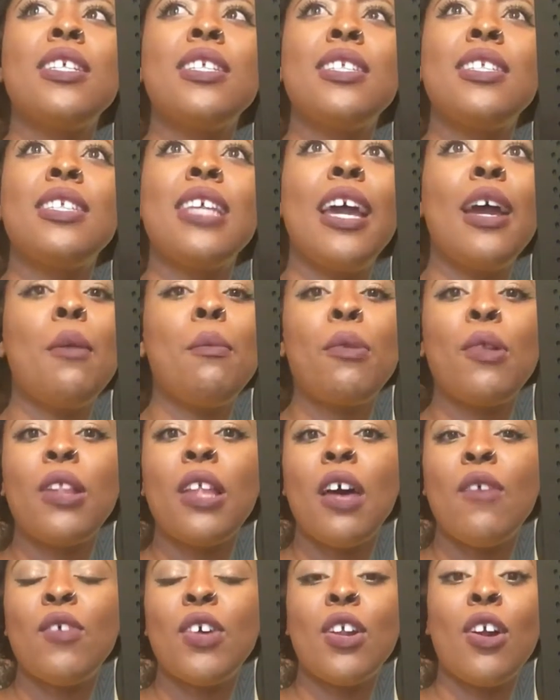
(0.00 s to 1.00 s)
sample
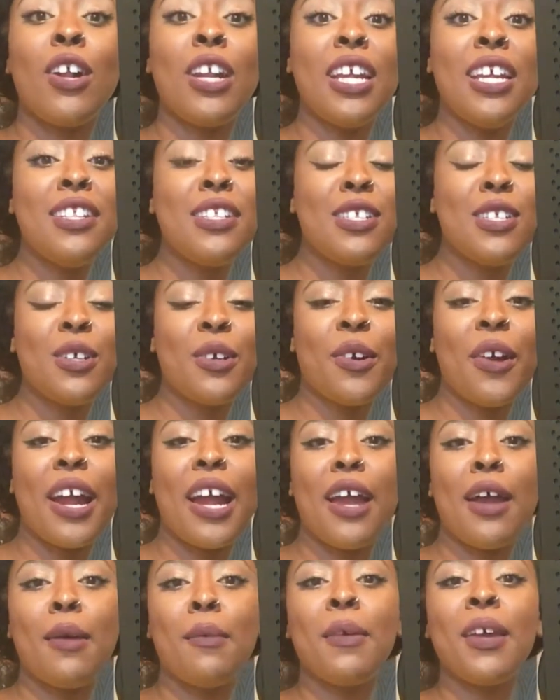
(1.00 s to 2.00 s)
of it on
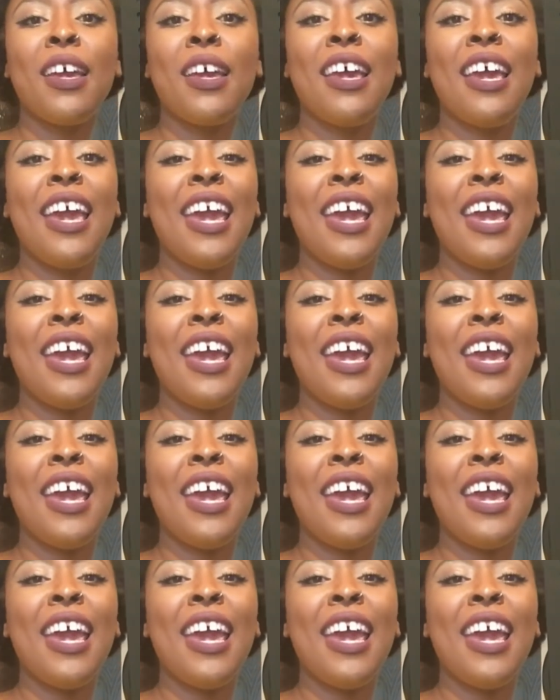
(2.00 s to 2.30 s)
Instagram